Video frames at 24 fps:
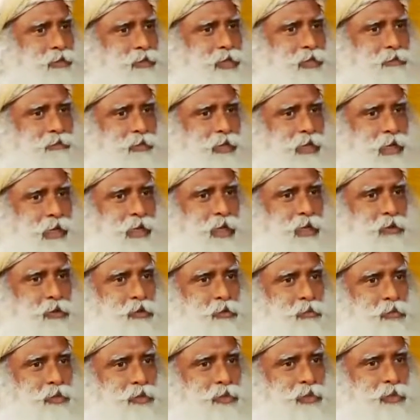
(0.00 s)
and said, we cannot
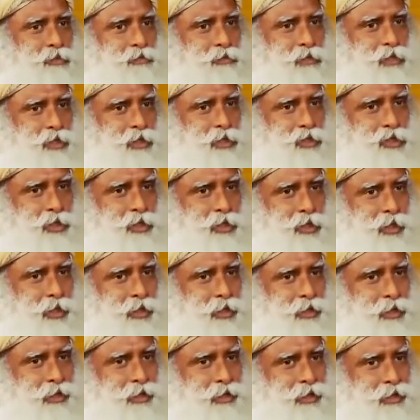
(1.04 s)
do business with each other,
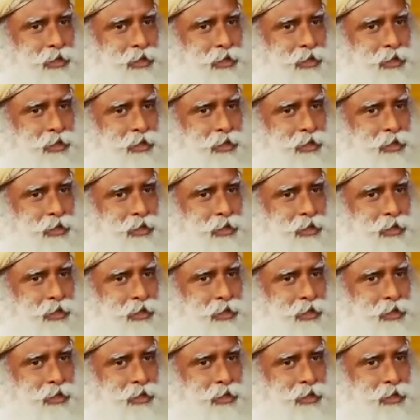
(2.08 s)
